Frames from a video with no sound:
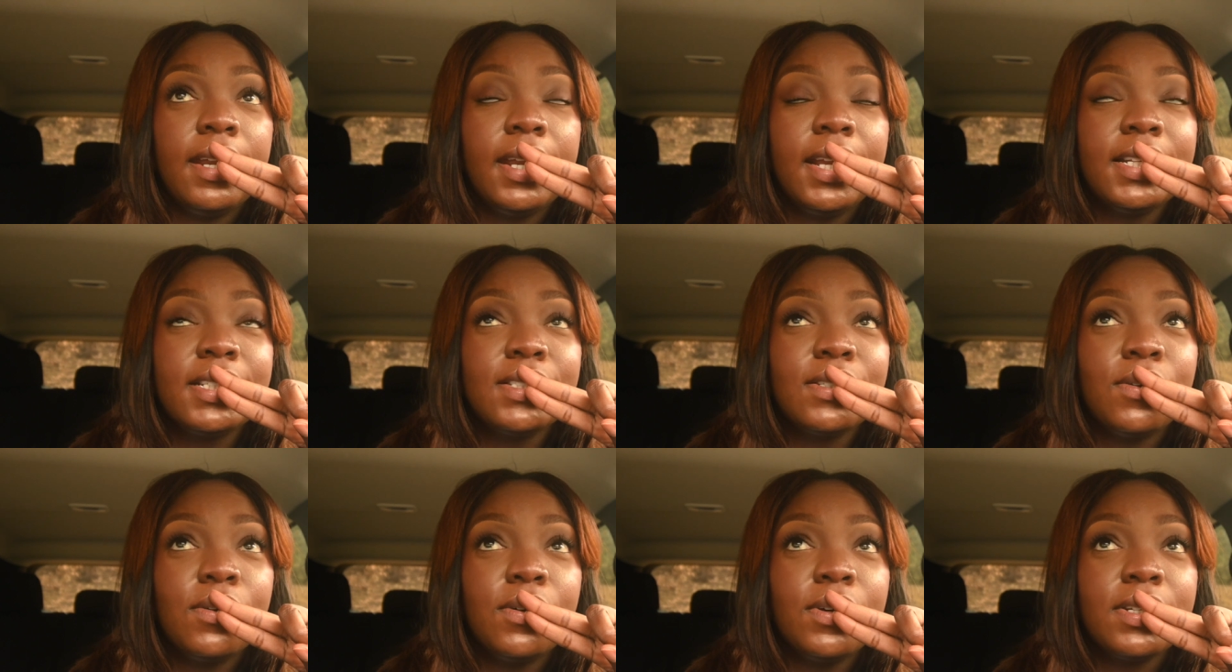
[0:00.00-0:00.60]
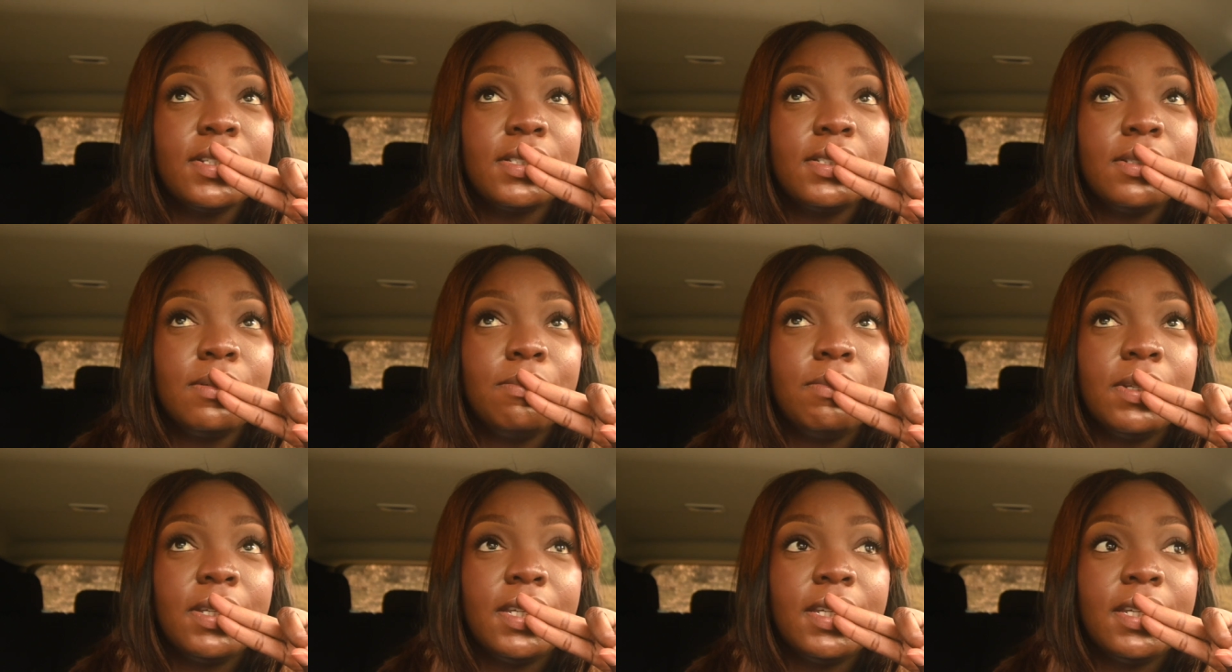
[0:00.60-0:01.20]
is going to
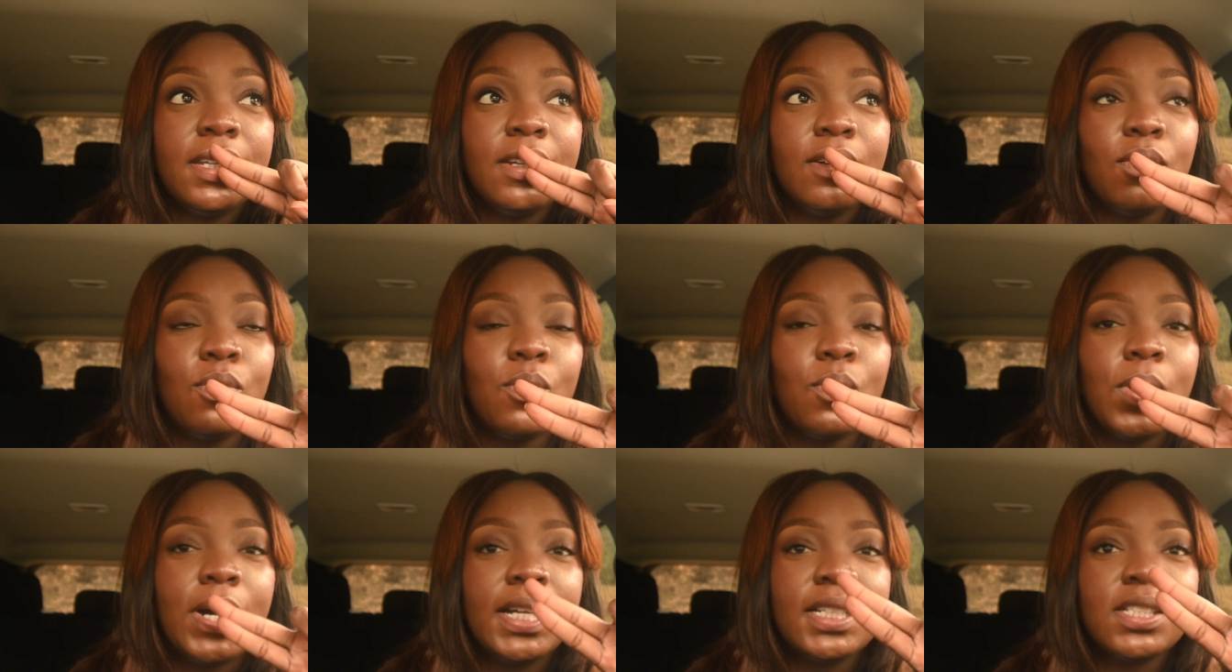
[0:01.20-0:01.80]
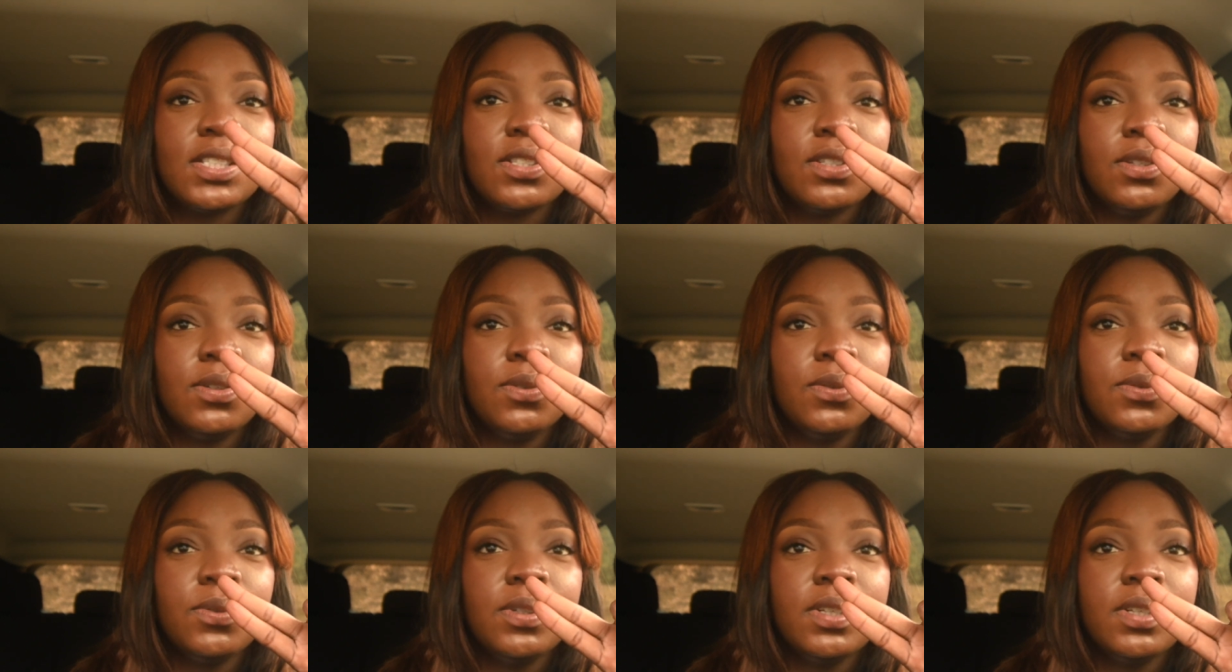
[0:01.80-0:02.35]
be Watsu.